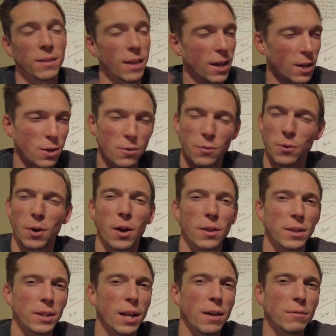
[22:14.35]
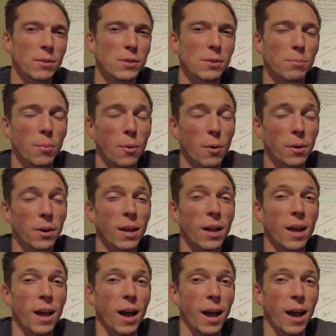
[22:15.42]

Thank you for all the love and support.